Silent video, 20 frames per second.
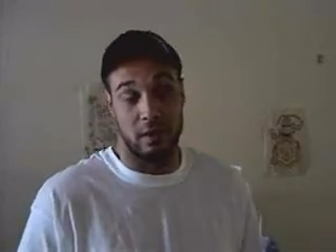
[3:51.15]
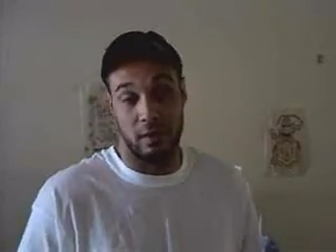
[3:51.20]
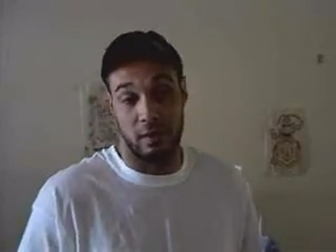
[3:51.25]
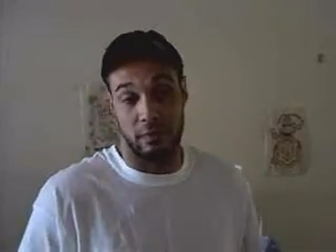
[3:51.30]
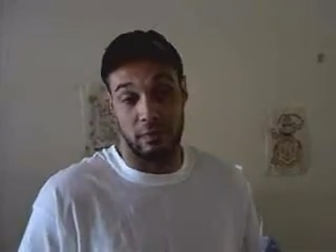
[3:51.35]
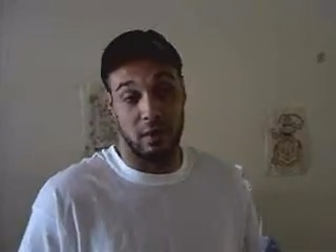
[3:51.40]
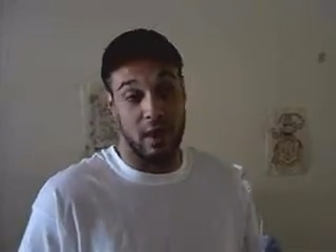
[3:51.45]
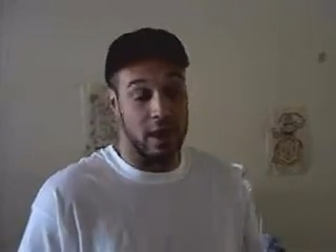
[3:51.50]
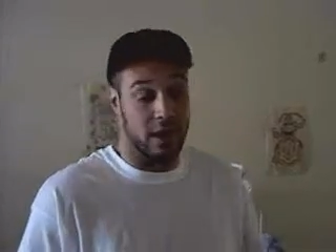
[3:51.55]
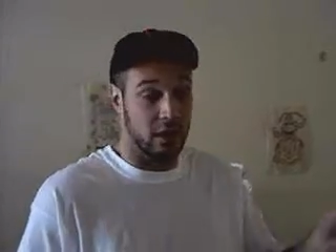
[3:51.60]
if
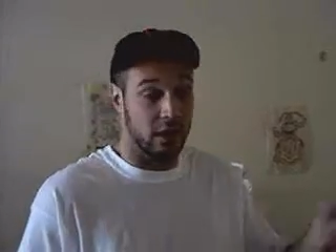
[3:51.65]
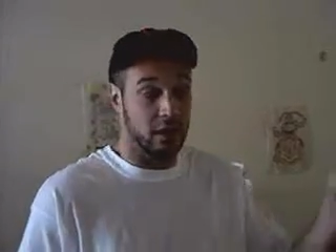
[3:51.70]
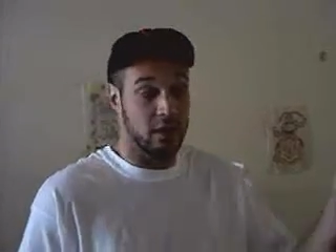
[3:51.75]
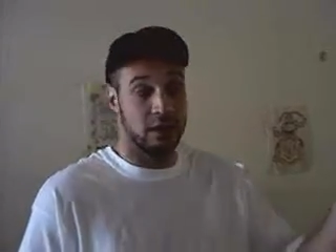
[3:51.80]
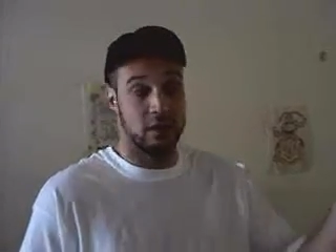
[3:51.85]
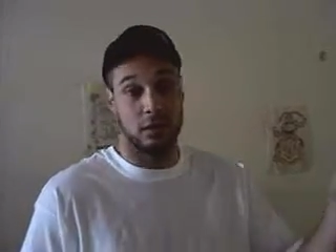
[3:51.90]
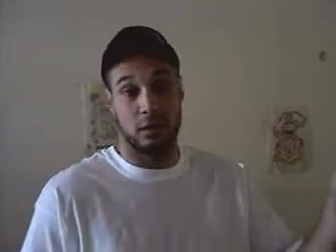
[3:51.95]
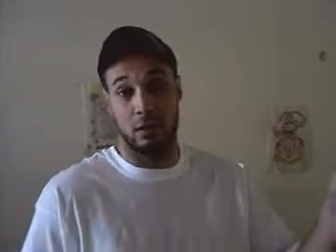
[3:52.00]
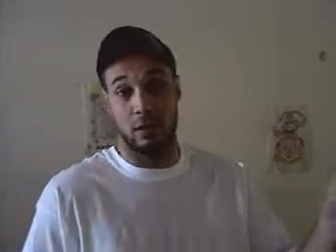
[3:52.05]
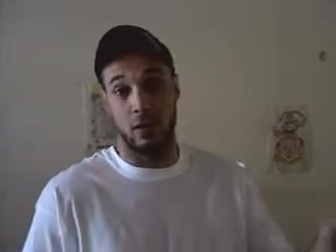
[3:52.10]
that
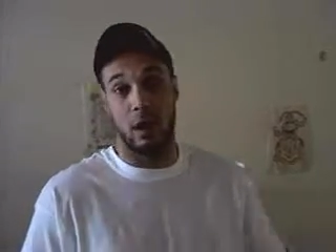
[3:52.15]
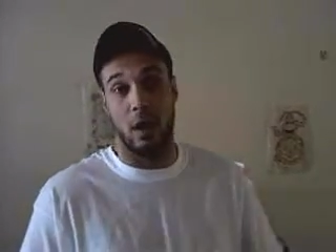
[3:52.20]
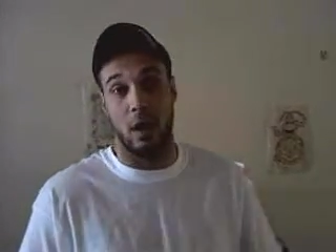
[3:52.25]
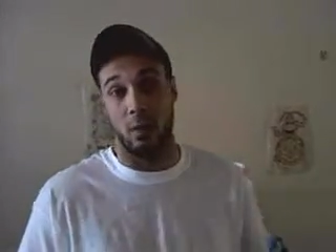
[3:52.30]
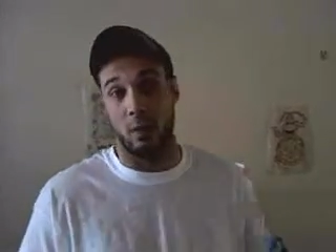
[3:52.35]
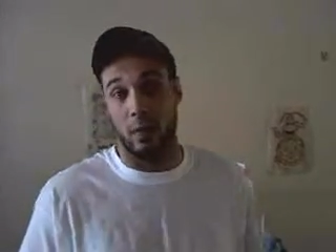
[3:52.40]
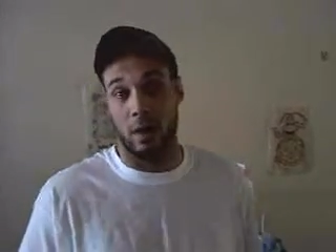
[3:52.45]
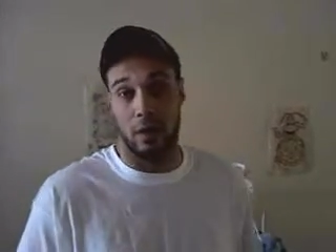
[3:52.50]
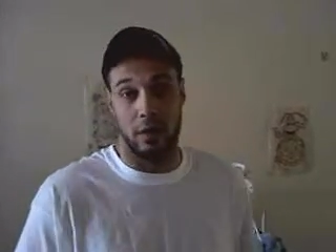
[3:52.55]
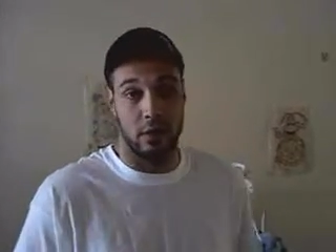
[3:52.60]
is the hot
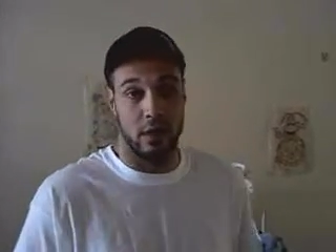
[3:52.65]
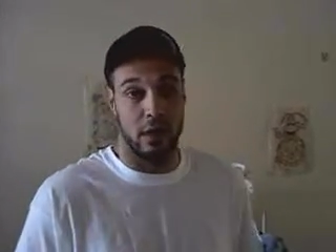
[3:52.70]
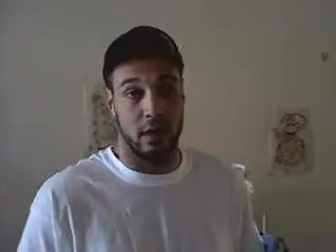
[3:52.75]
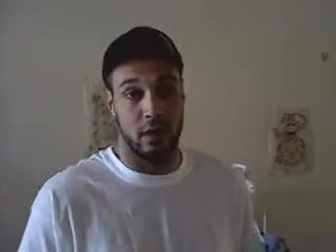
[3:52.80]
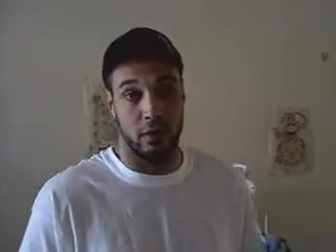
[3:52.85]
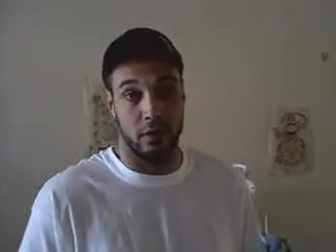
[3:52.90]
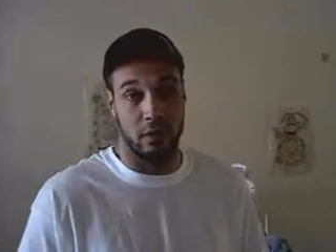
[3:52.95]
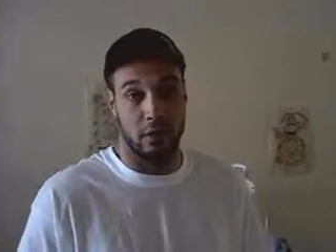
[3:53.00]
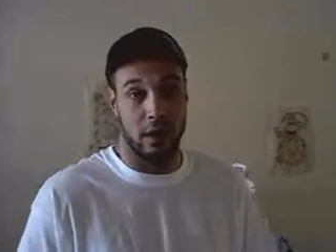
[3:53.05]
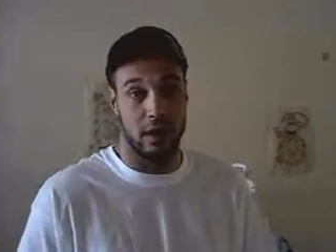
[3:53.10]
water
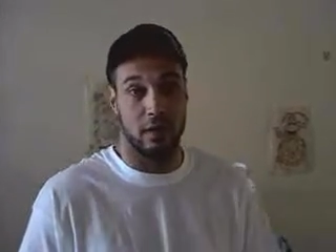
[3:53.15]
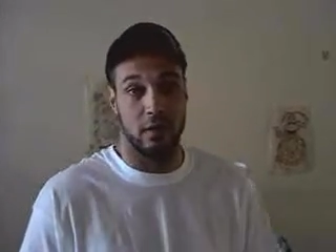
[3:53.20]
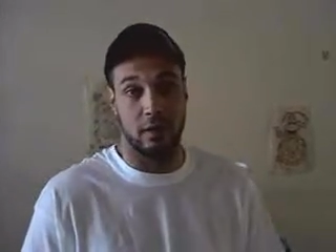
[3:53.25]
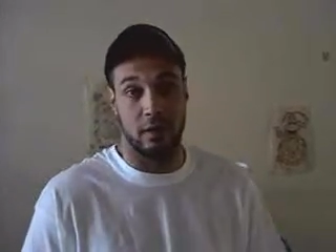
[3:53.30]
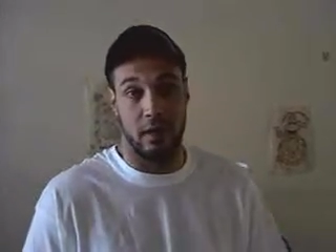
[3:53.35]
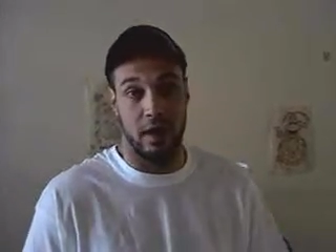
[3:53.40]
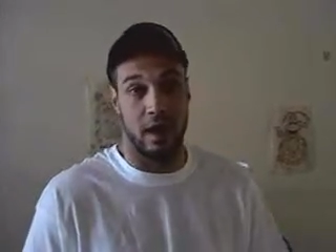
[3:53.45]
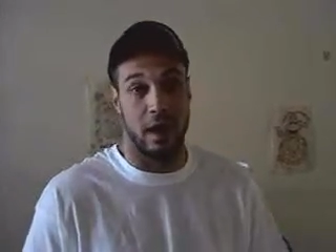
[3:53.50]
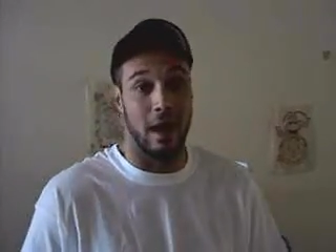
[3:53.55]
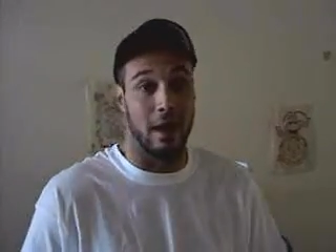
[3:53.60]
heater
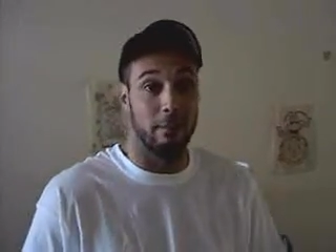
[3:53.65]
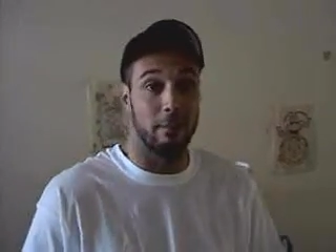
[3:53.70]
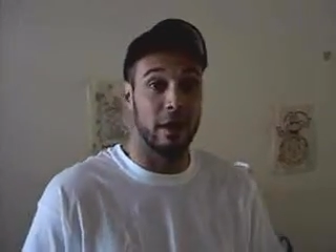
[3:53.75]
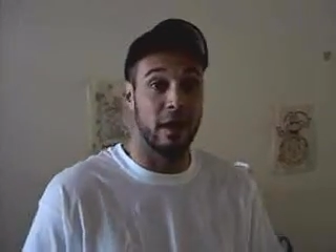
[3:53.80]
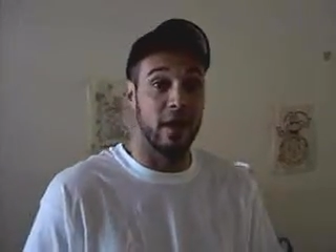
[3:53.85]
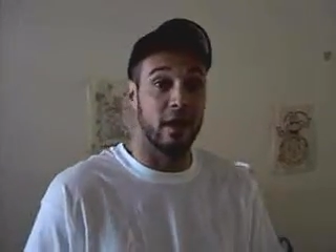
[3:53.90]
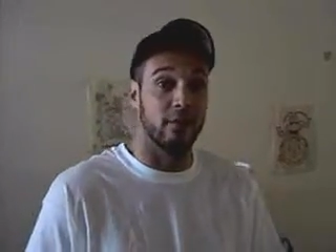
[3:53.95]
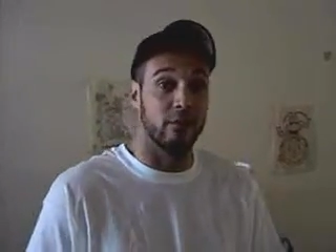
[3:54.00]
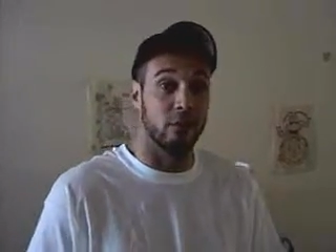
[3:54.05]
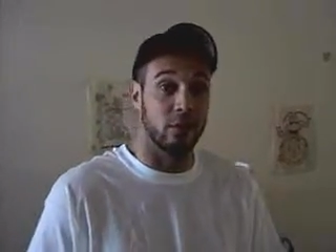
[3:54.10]
that I'm
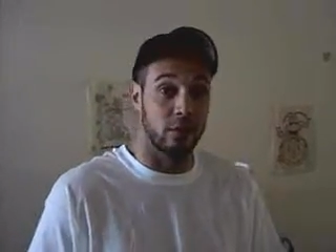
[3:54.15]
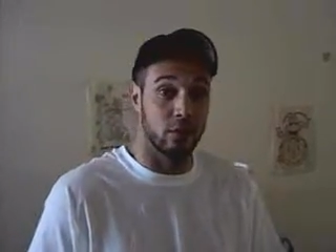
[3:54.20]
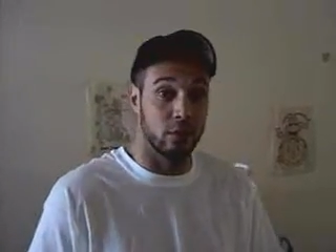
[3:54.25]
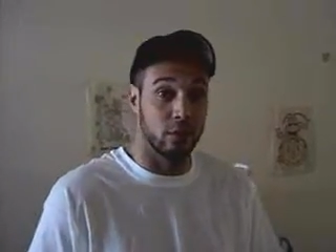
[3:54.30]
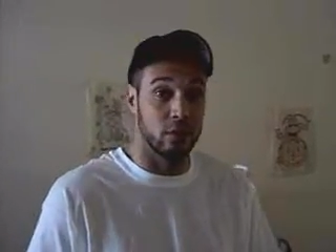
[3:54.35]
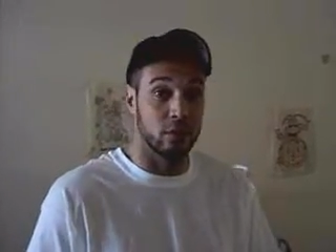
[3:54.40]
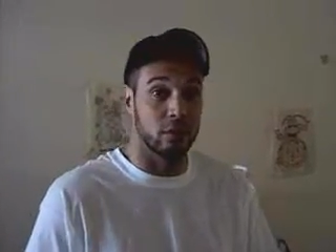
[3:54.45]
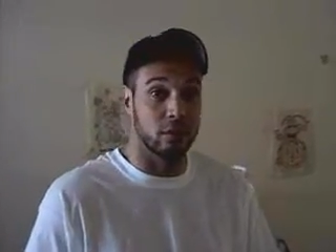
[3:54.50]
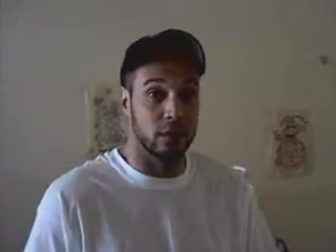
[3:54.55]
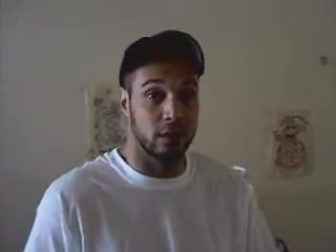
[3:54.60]
paying to
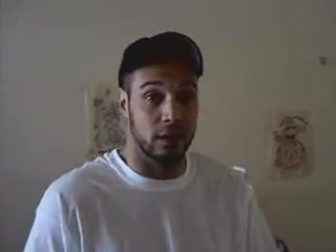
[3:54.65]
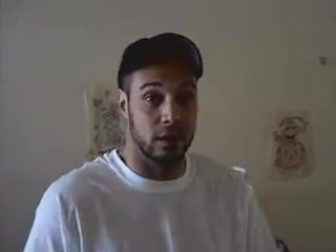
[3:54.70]
use,